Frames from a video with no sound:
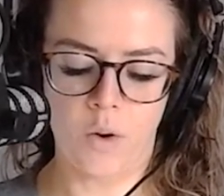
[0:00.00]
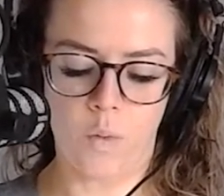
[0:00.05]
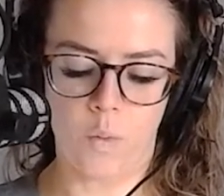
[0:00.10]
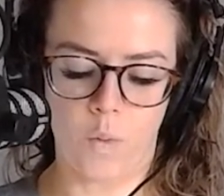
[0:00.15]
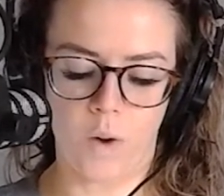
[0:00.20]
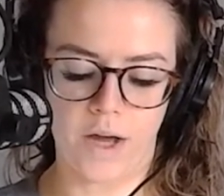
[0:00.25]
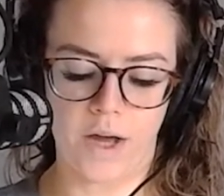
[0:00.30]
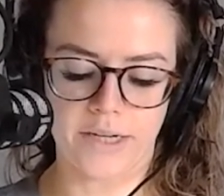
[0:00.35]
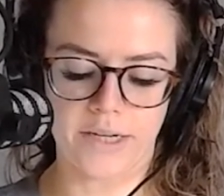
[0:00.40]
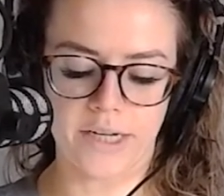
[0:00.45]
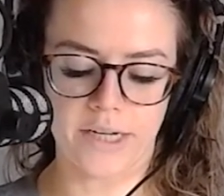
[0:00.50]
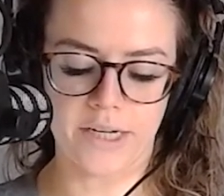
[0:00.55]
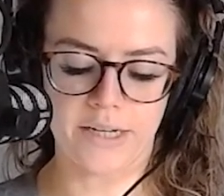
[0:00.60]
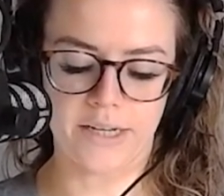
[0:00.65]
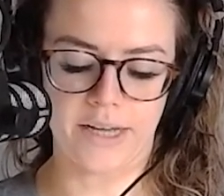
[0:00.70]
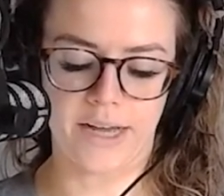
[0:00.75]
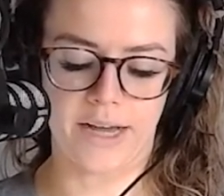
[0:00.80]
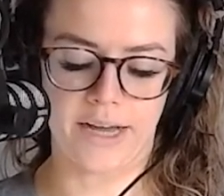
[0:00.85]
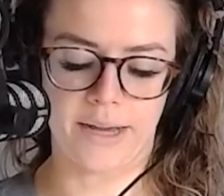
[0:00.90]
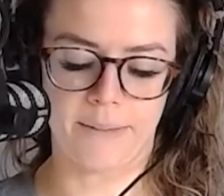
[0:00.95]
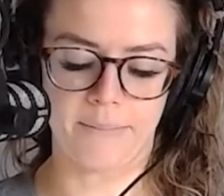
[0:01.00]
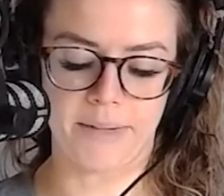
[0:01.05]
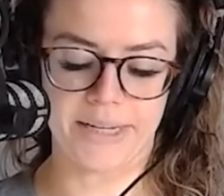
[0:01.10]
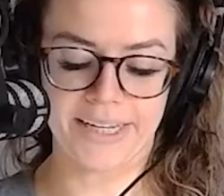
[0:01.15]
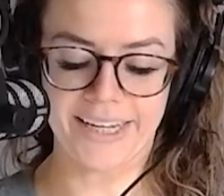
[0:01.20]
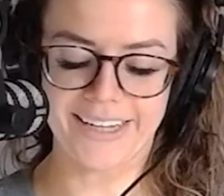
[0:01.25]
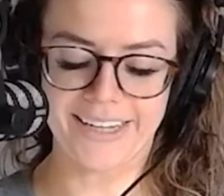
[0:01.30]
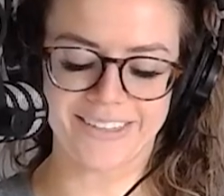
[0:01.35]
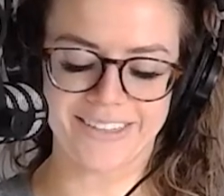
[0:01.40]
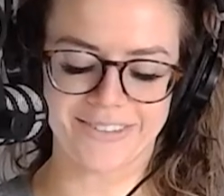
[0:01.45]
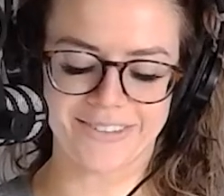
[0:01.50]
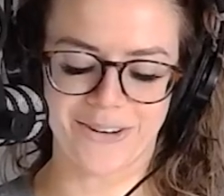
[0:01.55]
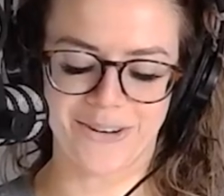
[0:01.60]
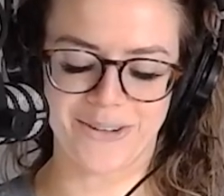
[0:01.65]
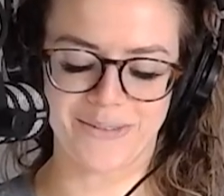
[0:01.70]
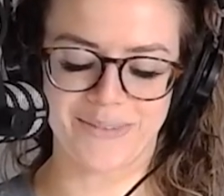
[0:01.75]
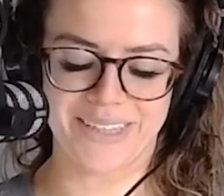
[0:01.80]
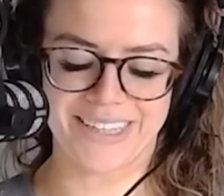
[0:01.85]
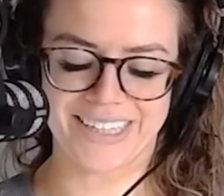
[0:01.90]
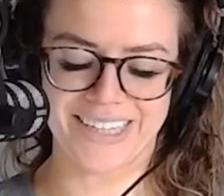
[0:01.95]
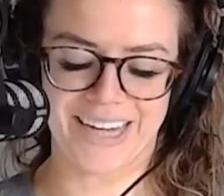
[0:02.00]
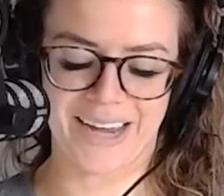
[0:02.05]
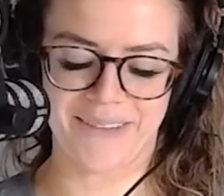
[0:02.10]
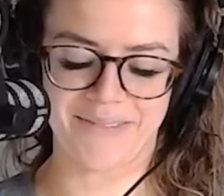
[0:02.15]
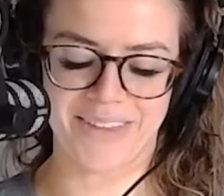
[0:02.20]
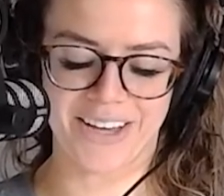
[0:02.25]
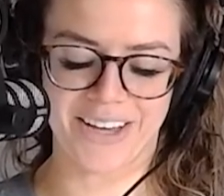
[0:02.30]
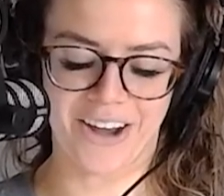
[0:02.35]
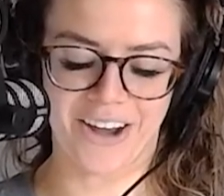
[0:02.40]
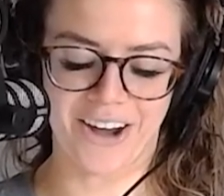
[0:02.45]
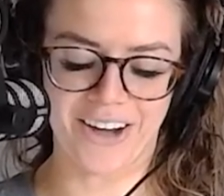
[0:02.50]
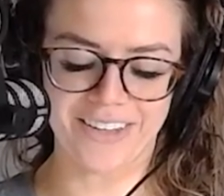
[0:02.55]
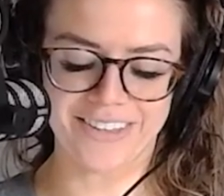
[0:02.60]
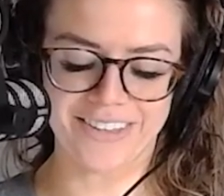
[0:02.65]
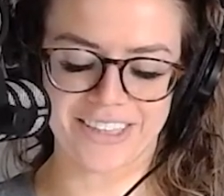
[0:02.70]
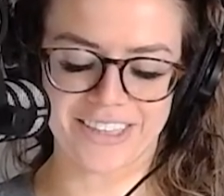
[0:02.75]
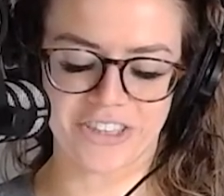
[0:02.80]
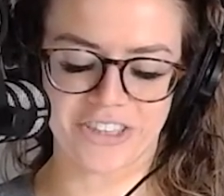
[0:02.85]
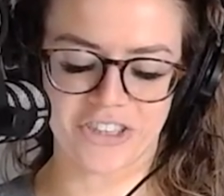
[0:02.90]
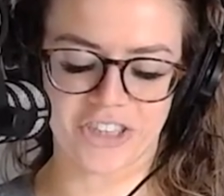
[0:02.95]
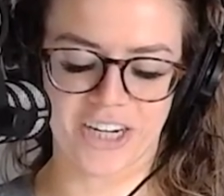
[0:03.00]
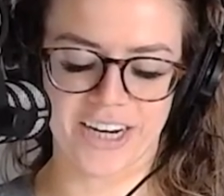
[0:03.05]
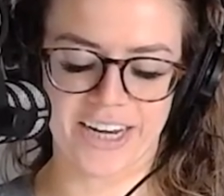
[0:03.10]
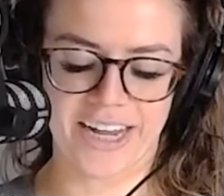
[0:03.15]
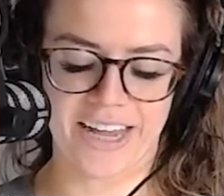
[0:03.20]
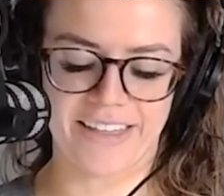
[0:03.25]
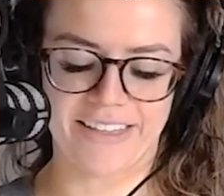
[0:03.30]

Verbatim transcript: 1, again, is going to be the time in the concentric.